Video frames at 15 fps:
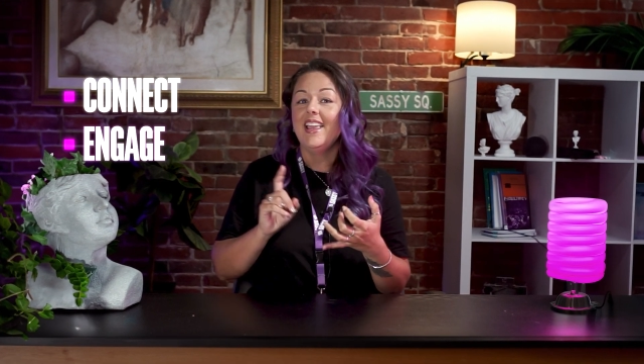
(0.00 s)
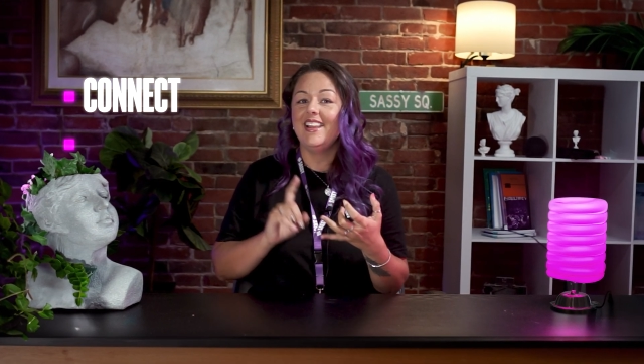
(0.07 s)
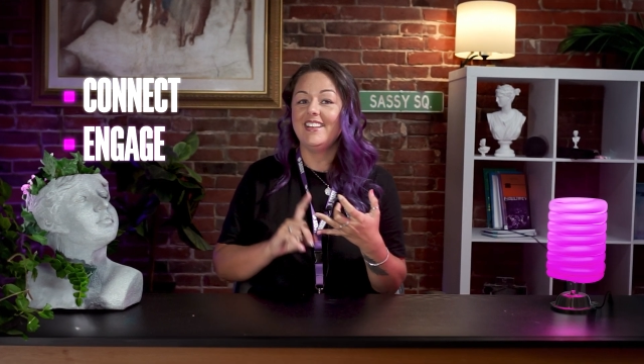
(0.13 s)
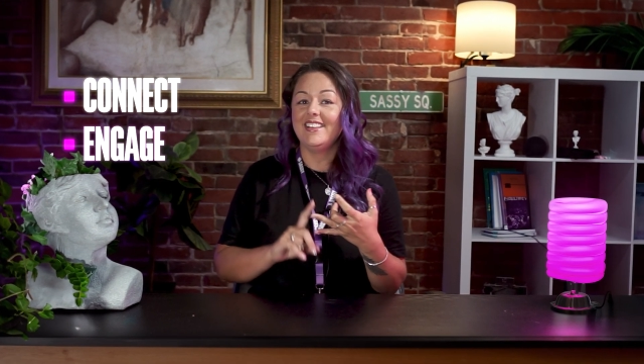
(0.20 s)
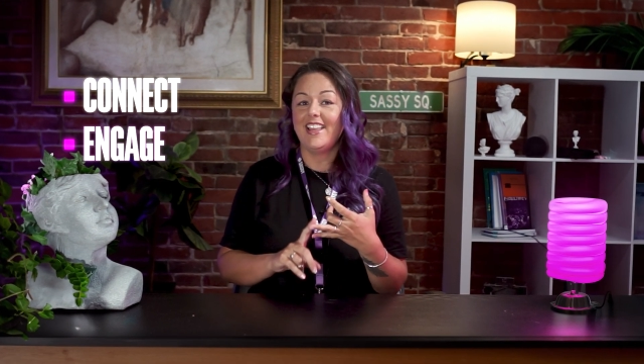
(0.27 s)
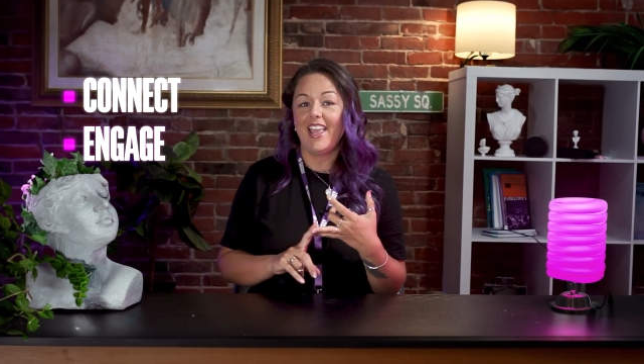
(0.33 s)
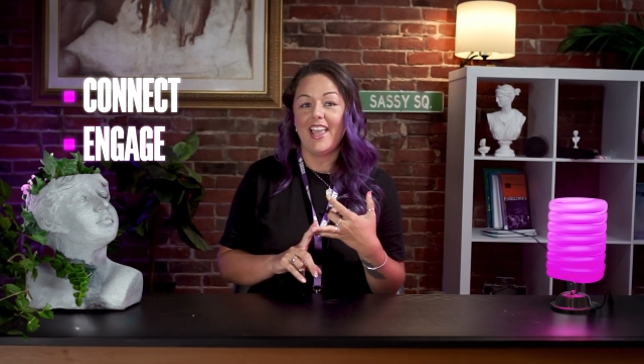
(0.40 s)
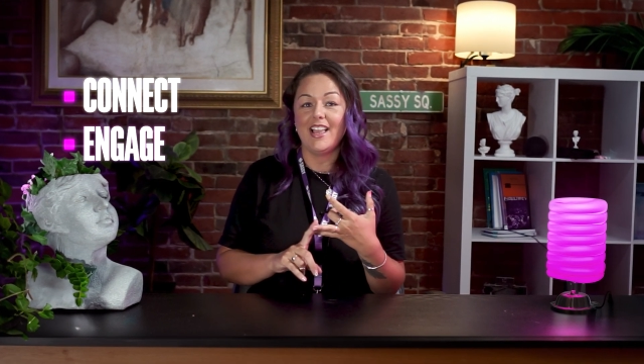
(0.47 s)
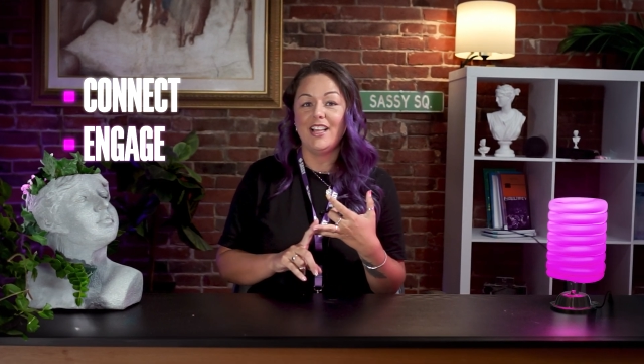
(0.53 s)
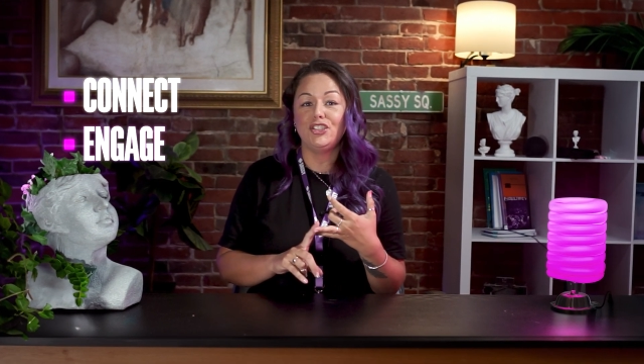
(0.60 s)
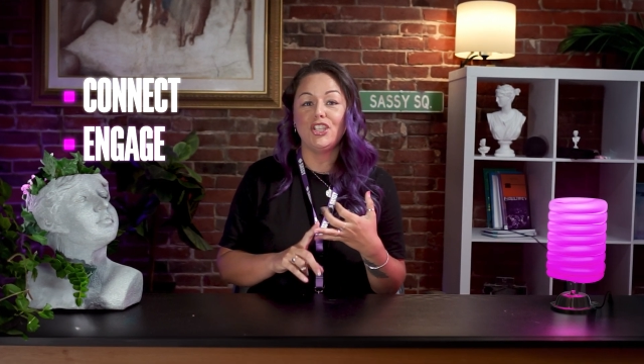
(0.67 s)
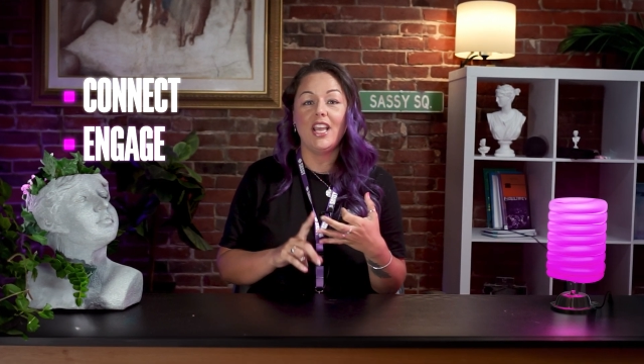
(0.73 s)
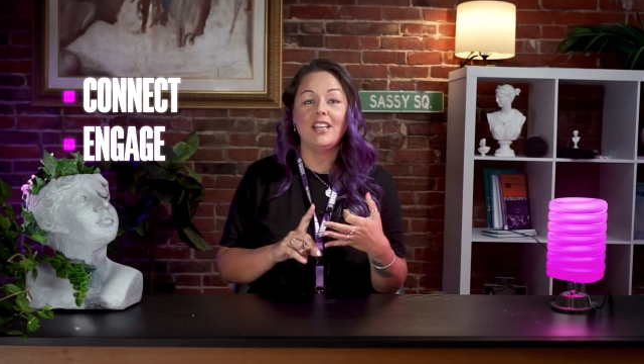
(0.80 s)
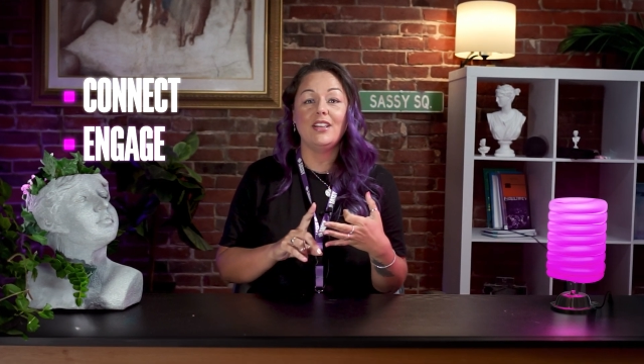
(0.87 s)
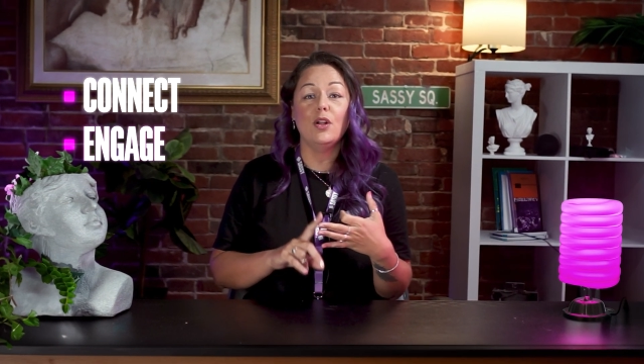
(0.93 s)

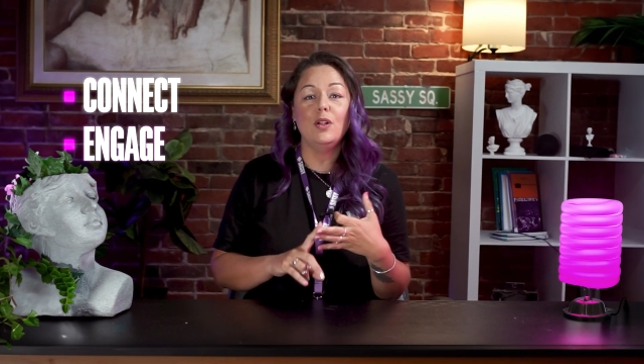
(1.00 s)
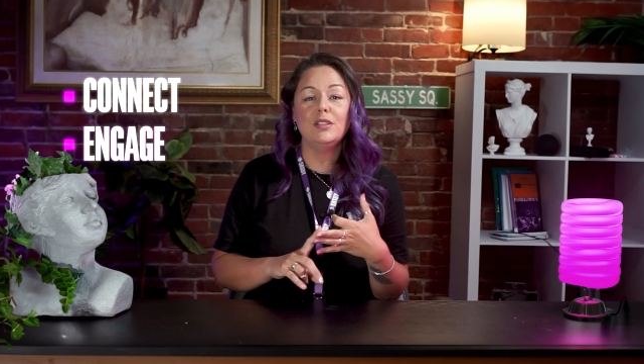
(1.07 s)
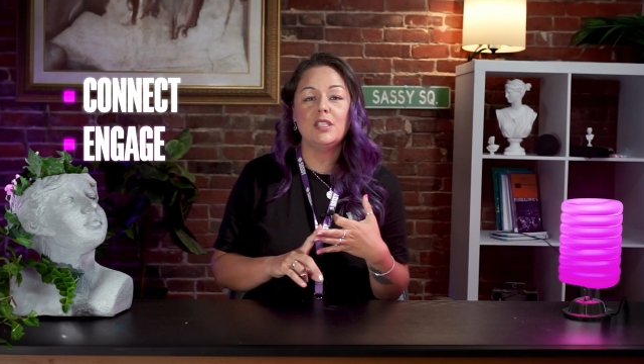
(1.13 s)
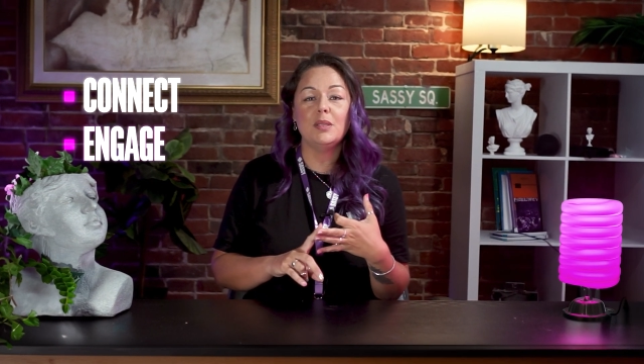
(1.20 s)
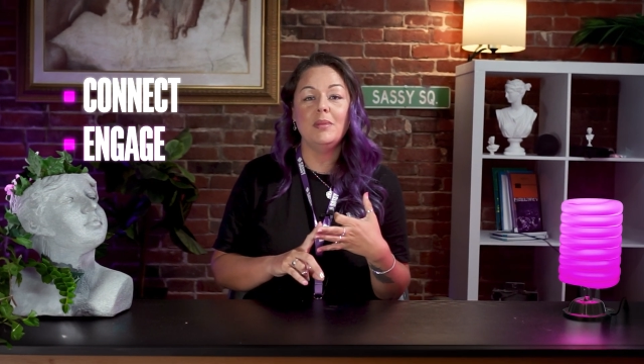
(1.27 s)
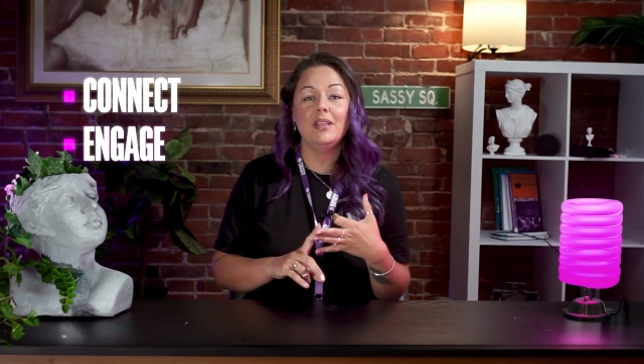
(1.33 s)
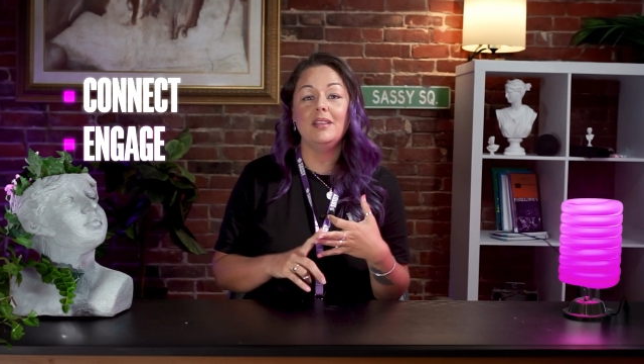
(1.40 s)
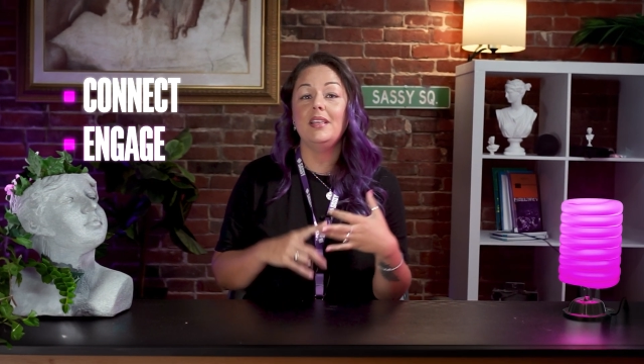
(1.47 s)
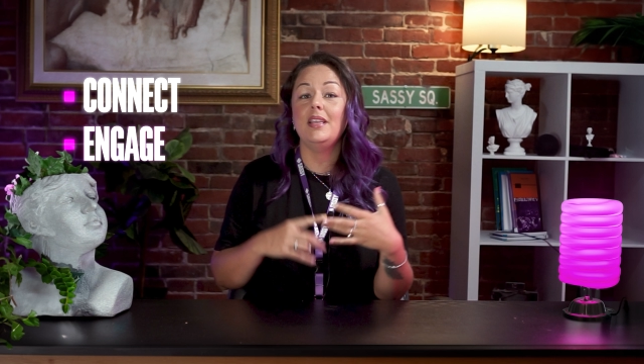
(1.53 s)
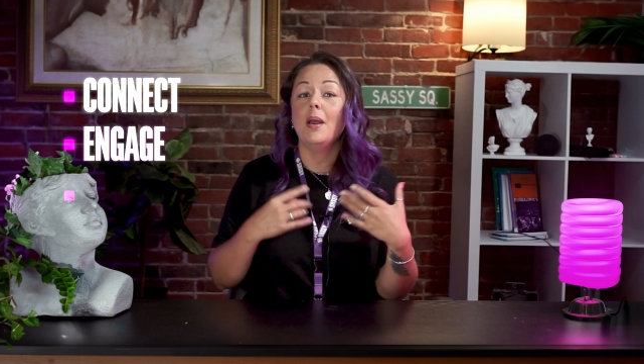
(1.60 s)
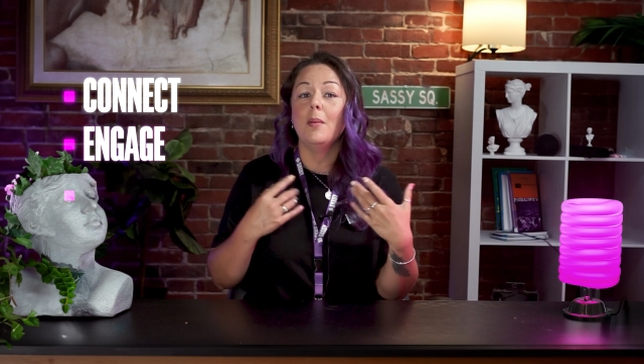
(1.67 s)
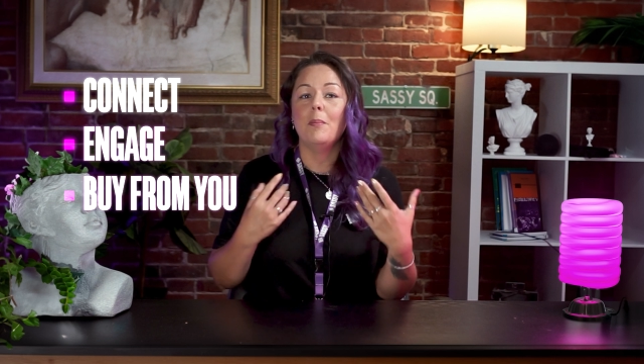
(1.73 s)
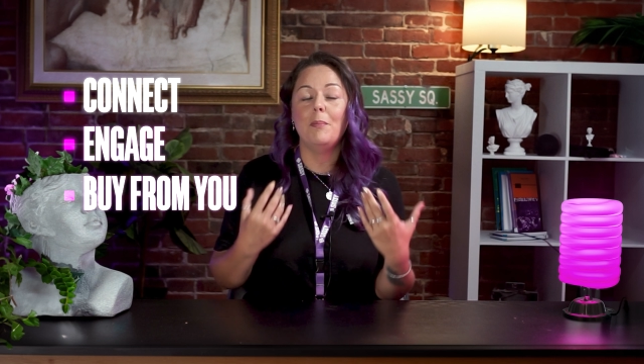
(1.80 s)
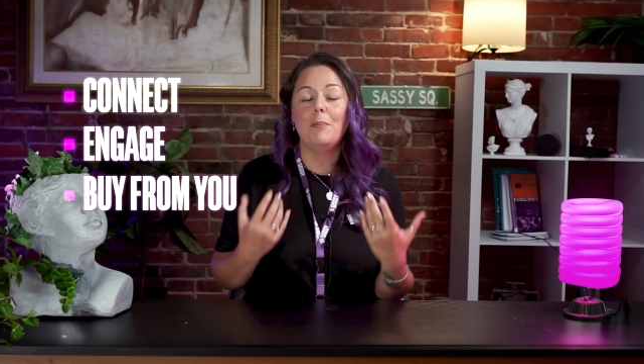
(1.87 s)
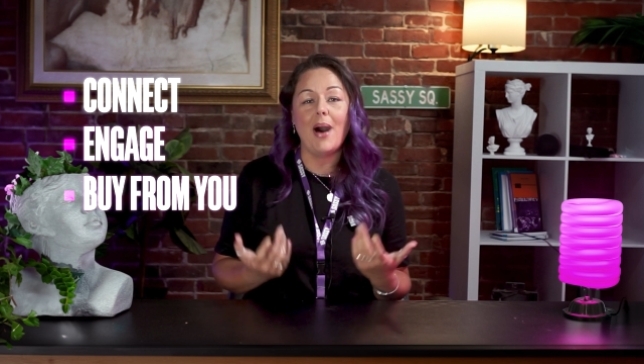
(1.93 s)
engage, and ultimately
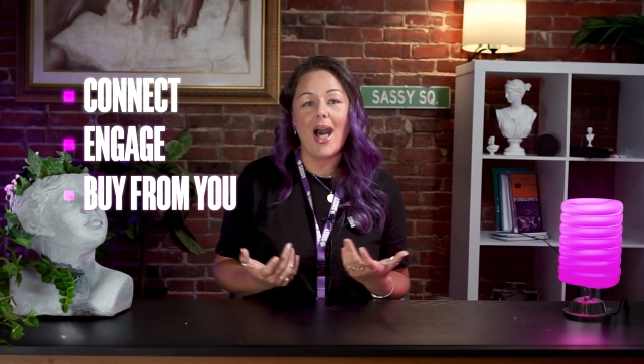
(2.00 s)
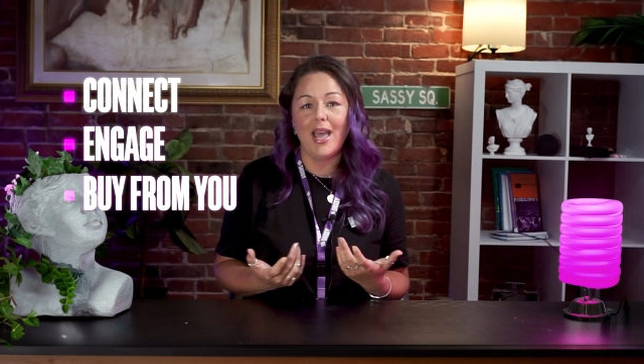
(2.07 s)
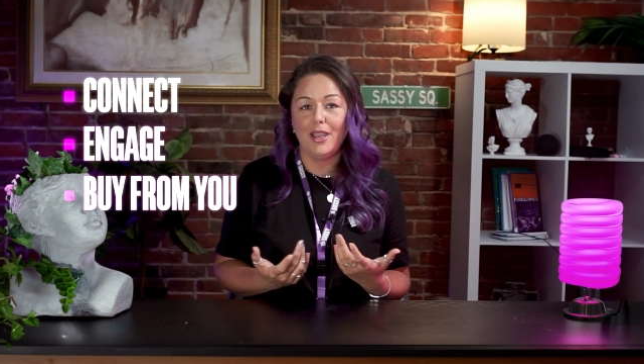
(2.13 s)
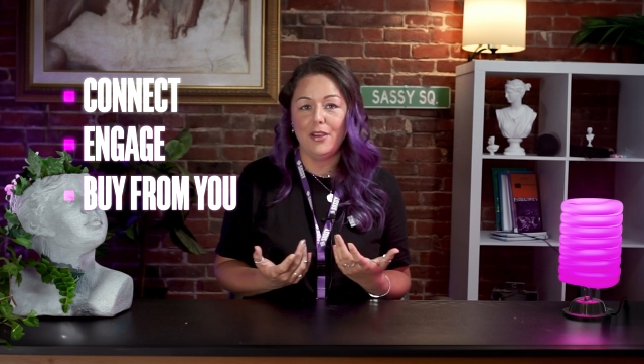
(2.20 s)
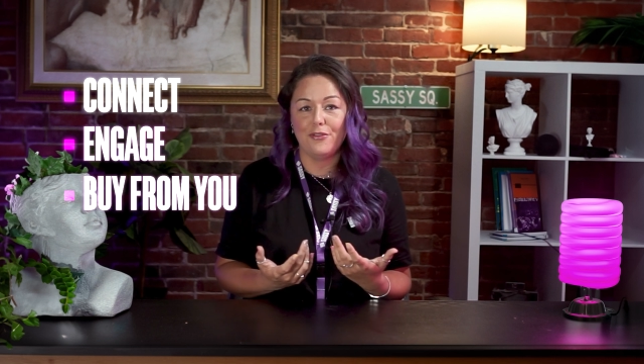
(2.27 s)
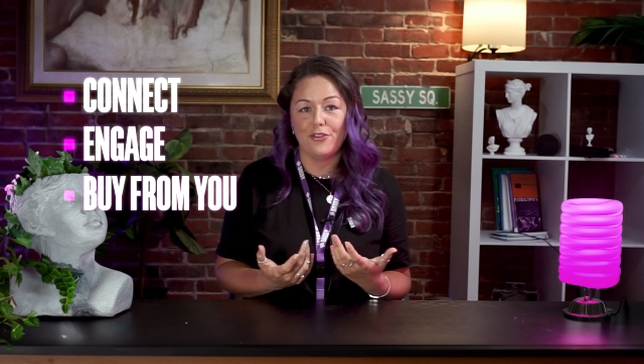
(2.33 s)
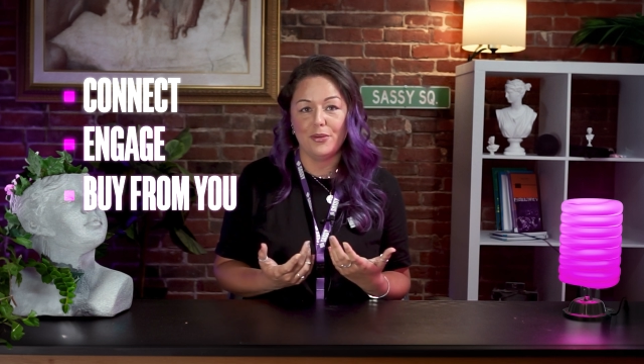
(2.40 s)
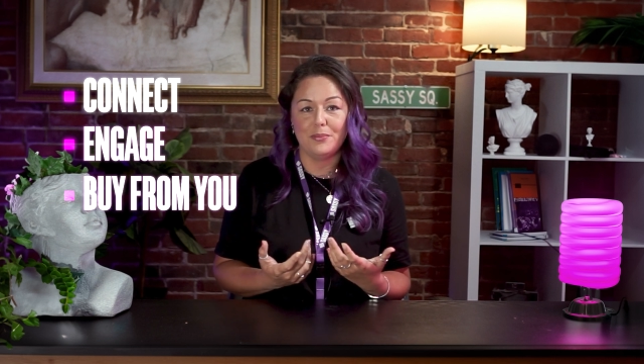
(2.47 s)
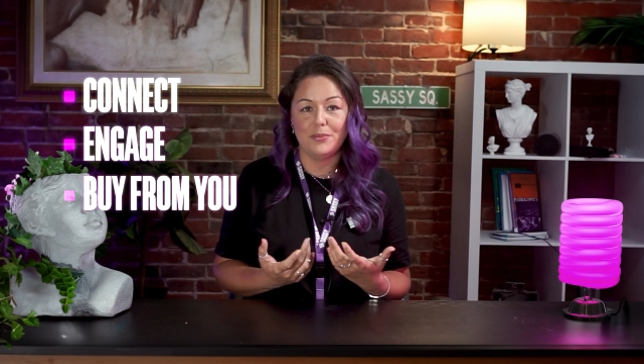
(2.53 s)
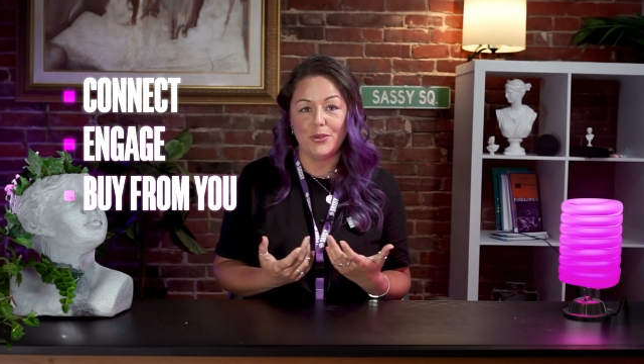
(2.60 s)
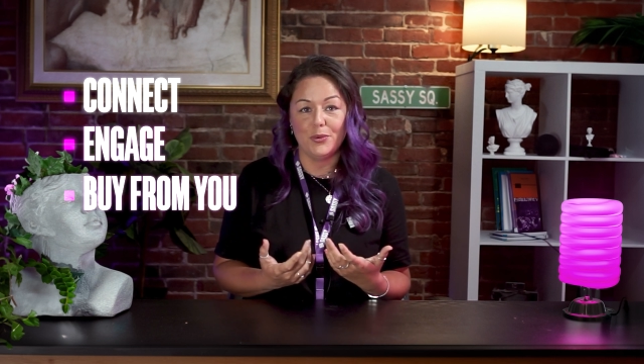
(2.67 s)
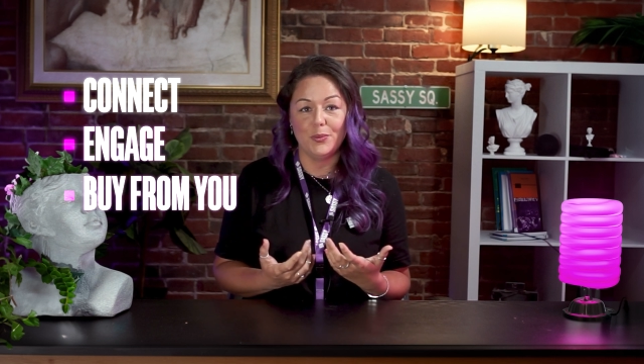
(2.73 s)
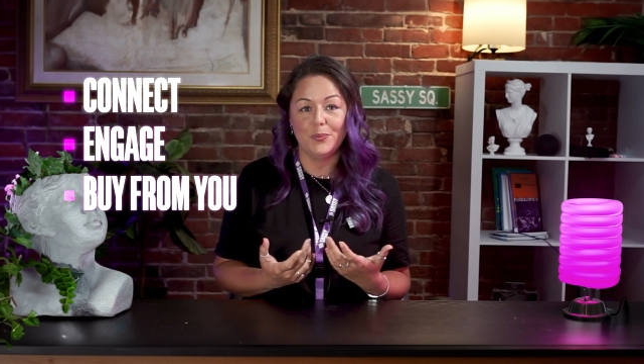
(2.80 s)
buy from you.